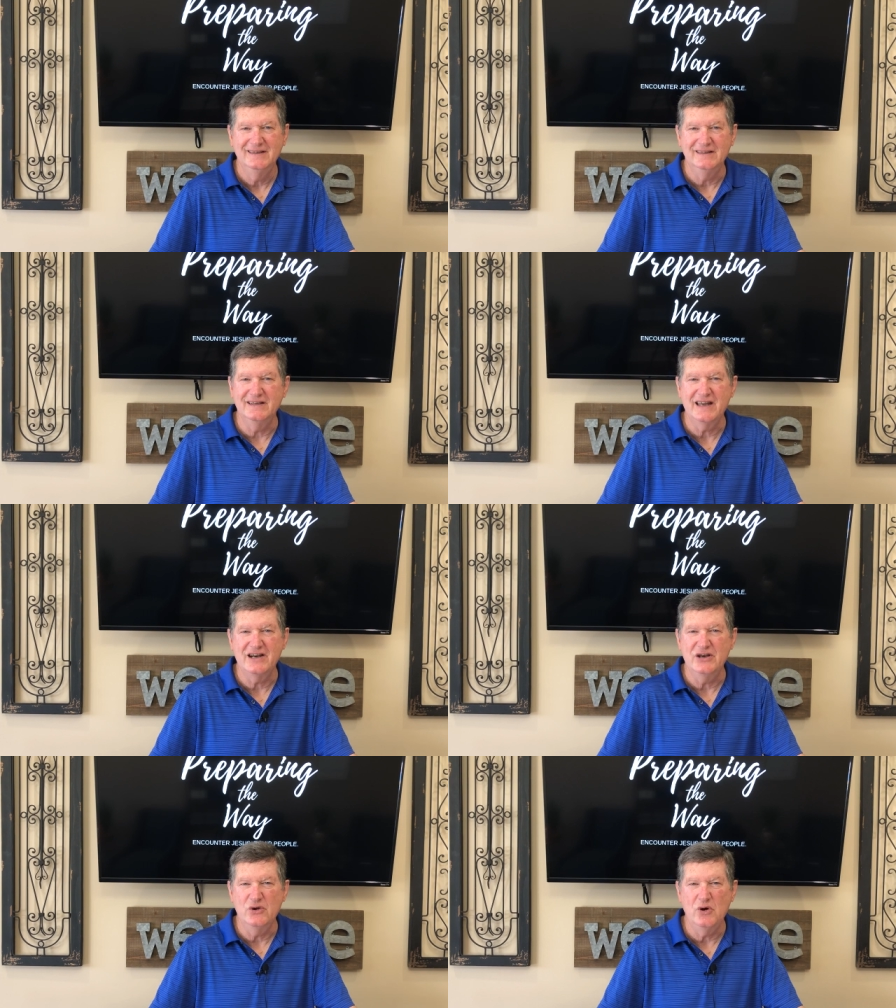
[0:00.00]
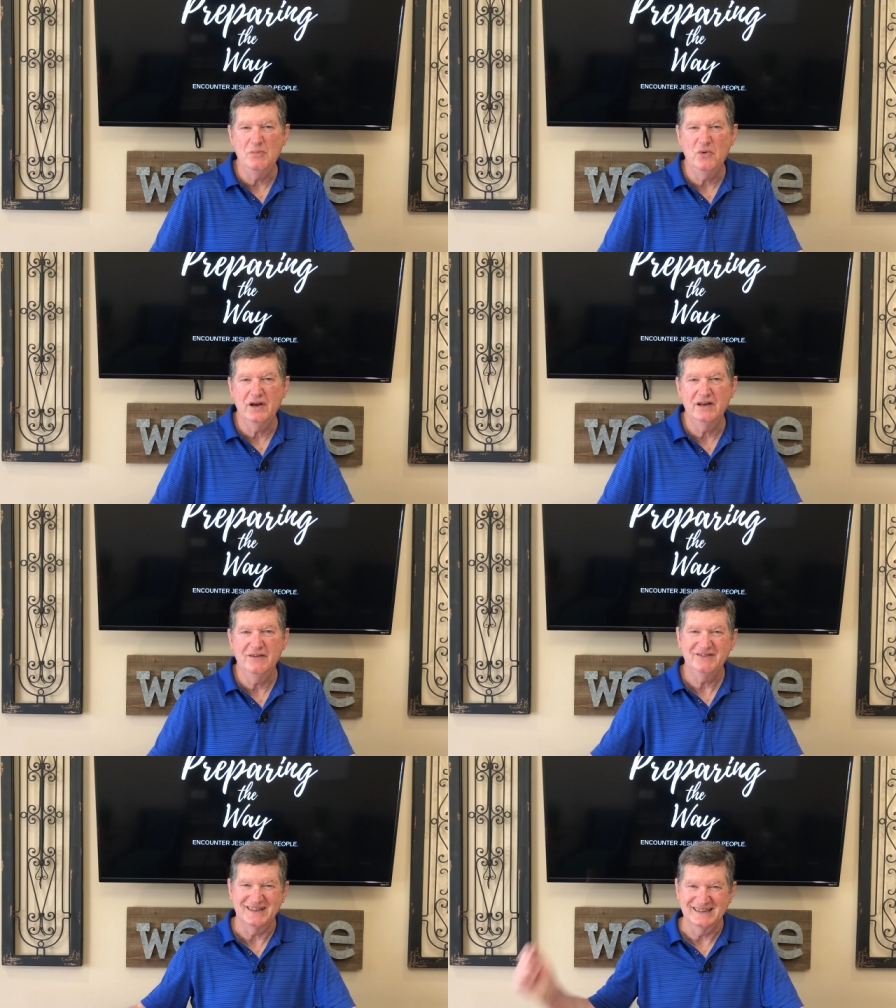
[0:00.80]
You got to know him well
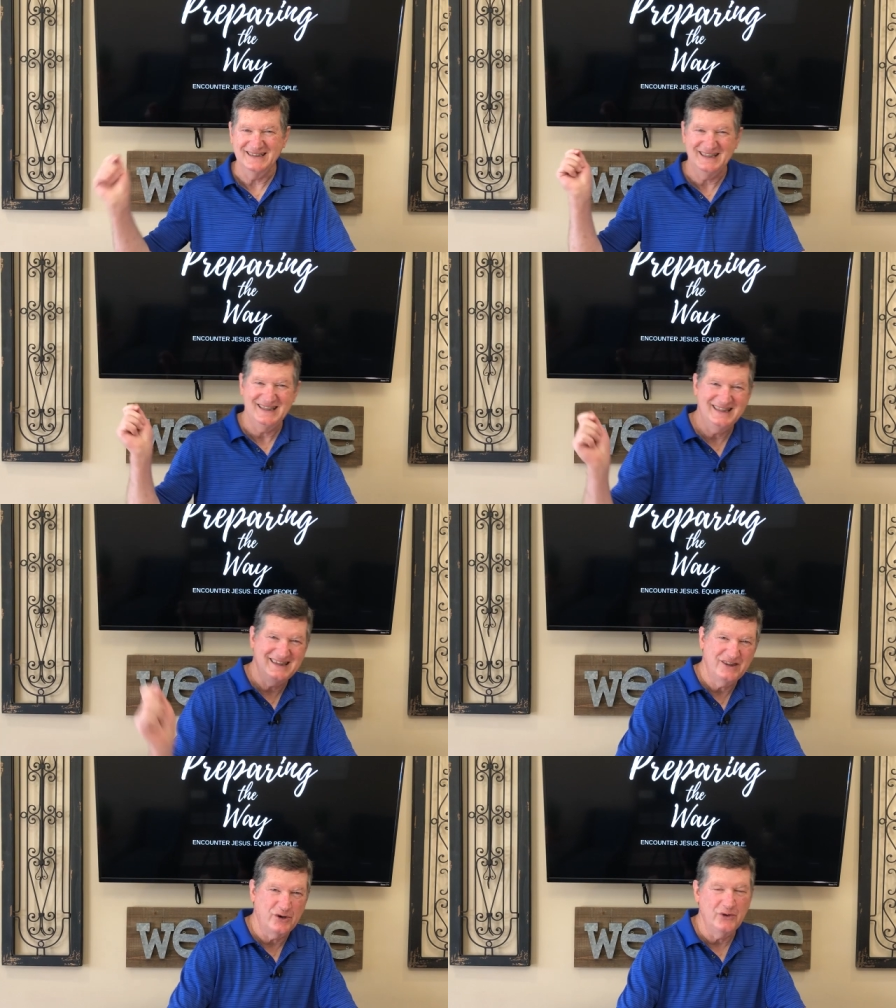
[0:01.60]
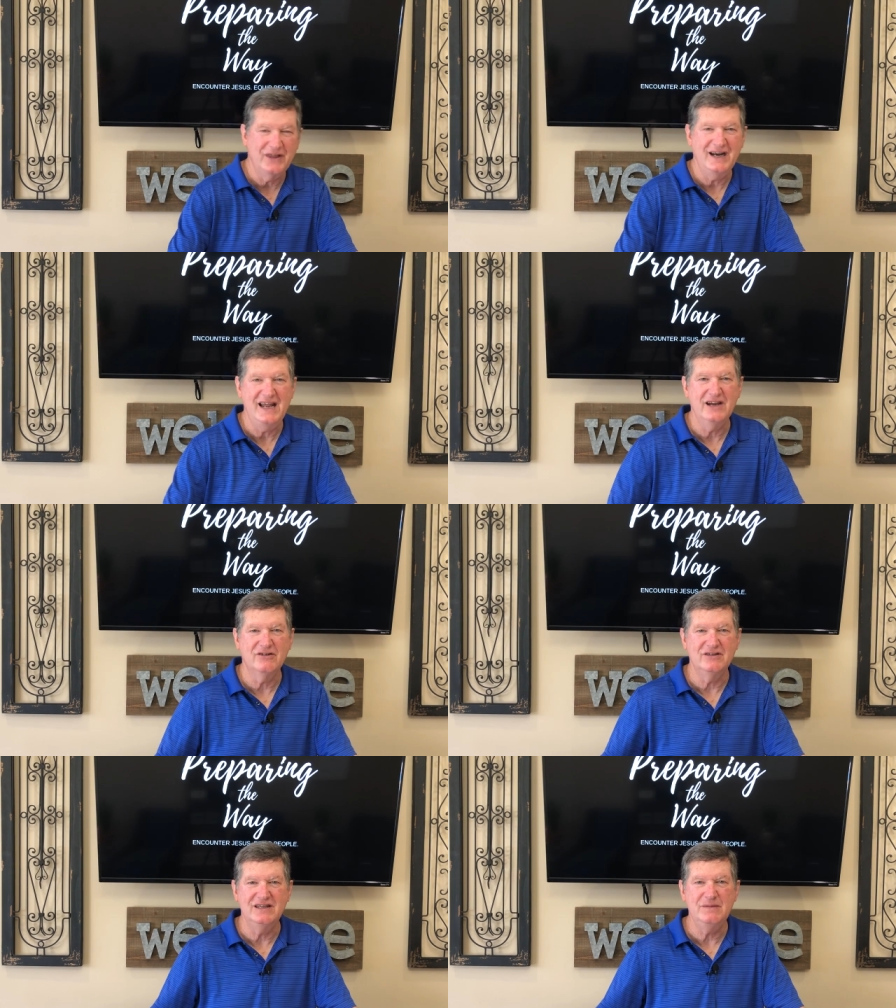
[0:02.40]
enough to throw that anchor
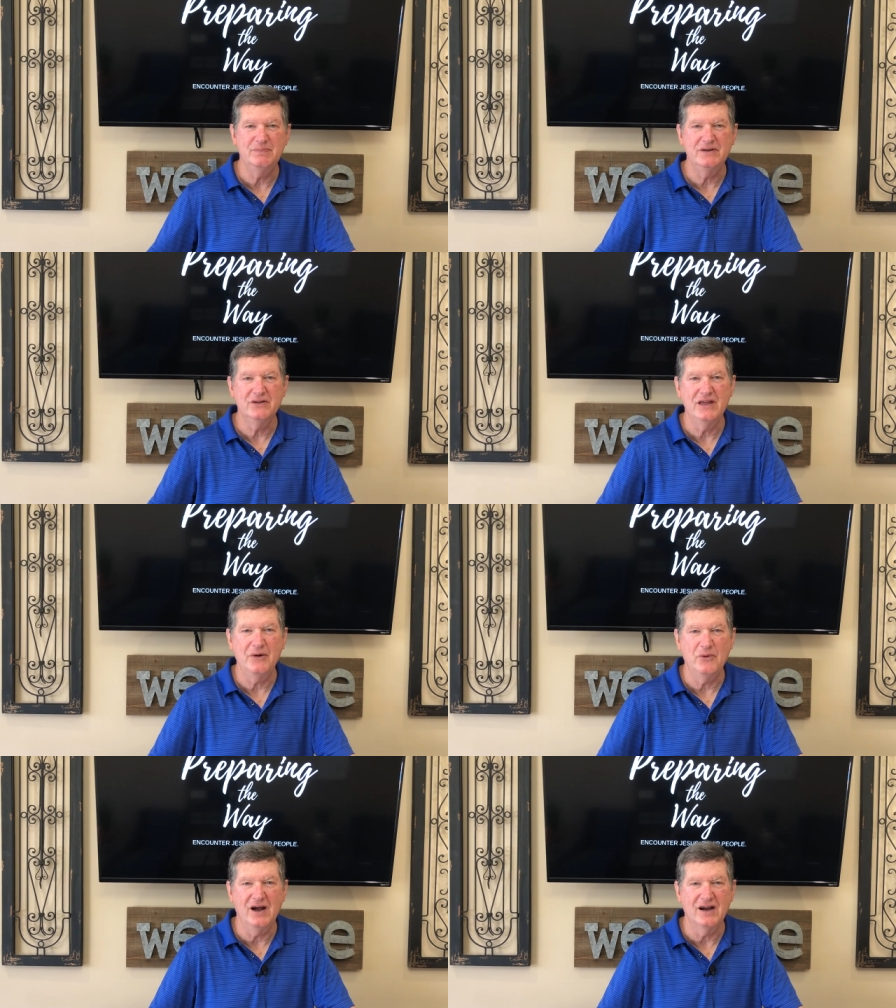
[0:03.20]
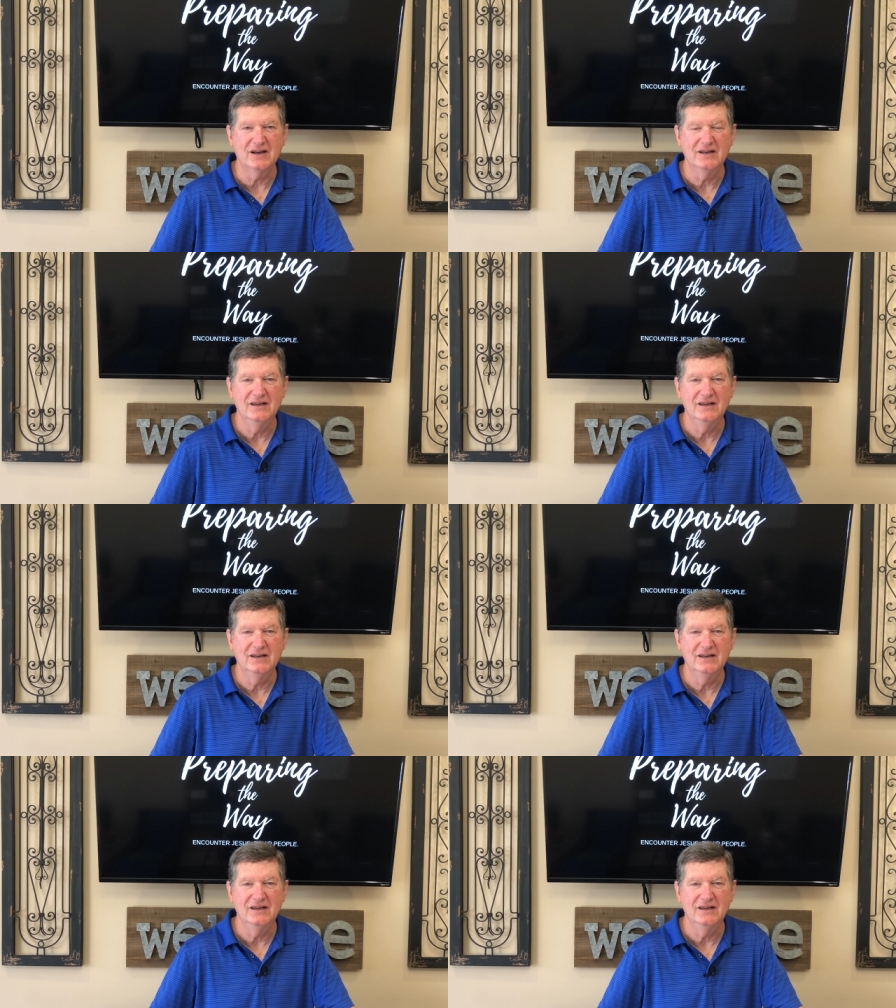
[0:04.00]
deep into that rock